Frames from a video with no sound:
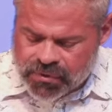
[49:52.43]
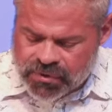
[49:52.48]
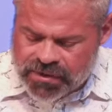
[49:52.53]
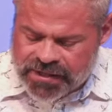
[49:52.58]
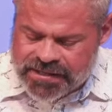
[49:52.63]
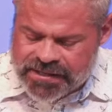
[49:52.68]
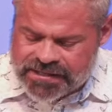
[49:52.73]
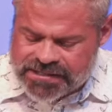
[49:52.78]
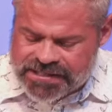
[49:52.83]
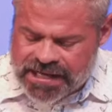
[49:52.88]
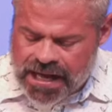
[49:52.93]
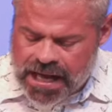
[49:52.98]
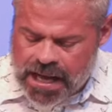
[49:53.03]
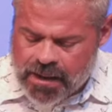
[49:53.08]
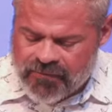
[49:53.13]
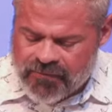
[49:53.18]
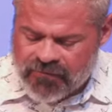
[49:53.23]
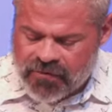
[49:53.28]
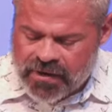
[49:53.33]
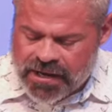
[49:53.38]
truly the
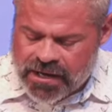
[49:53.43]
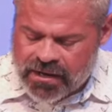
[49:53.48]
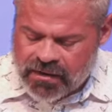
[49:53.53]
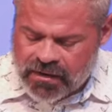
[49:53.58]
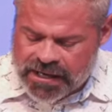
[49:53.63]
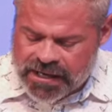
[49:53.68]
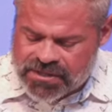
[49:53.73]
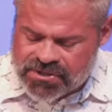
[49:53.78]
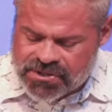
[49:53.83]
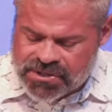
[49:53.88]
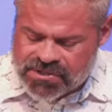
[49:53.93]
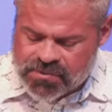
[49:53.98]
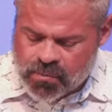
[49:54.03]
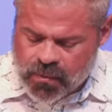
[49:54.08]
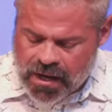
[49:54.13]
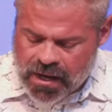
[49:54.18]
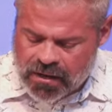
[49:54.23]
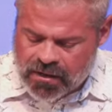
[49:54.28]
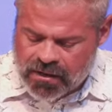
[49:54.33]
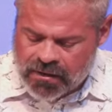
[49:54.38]
time for a
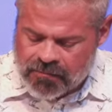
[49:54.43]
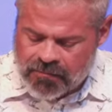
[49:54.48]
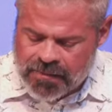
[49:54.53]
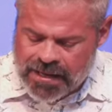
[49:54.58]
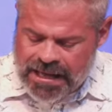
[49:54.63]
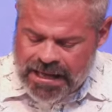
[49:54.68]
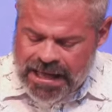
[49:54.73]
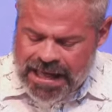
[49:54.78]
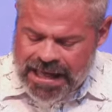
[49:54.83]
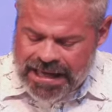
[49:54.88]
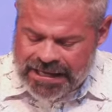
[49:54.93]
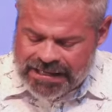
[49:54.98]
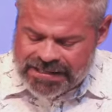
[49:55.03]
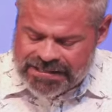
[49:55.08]
gracious welcome